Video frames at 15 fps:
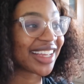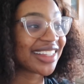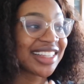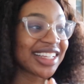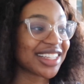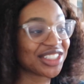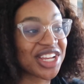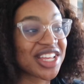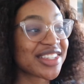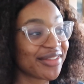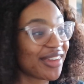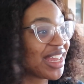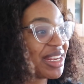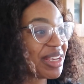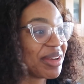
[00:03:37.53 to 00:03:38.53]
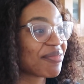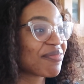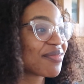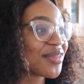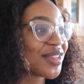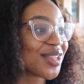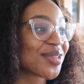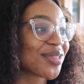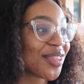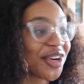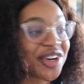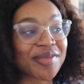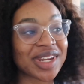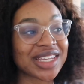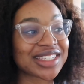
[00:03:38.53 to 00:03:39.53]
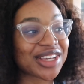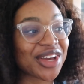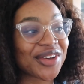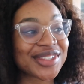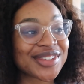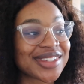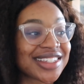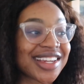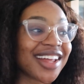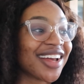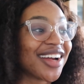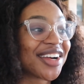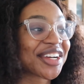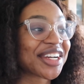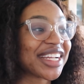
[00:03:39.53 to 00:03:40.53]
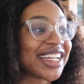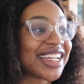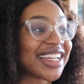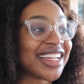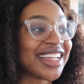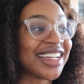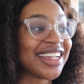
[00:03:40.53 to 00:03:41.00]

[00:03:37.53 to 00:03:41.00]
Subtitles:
I like just fed him 30 minutes ago, so he's not hungry.